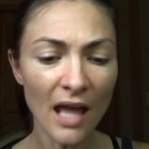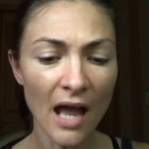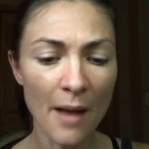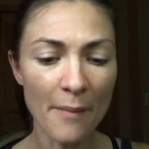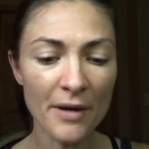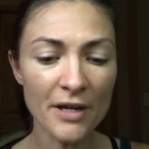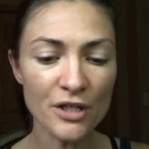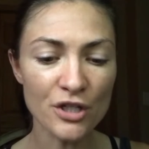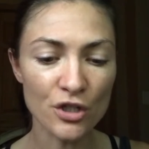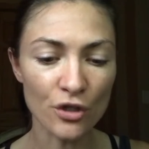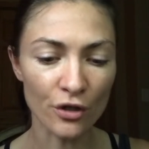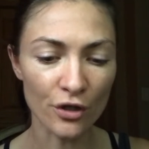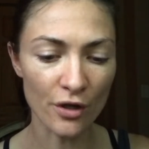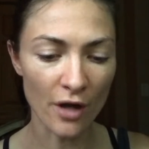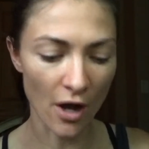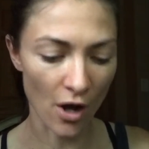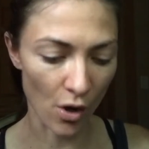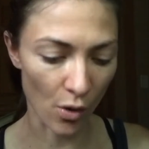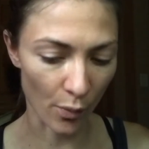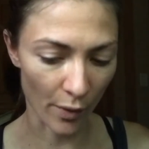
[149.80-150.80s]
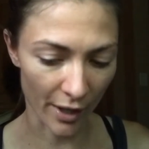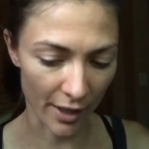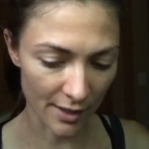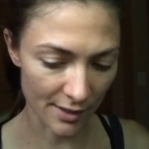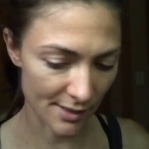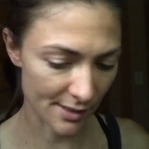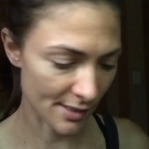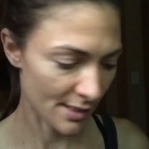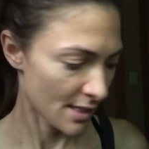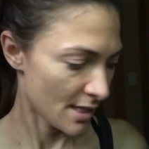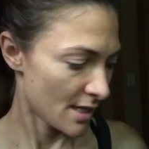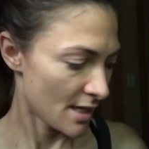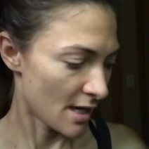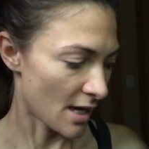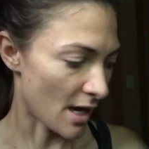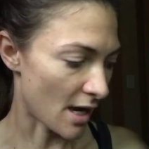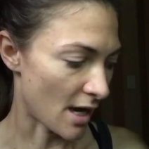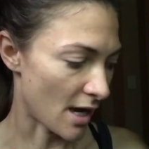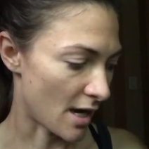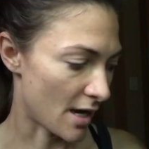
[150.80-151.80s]
I'm going to show you how it works,
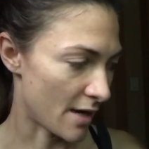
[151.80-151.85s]
if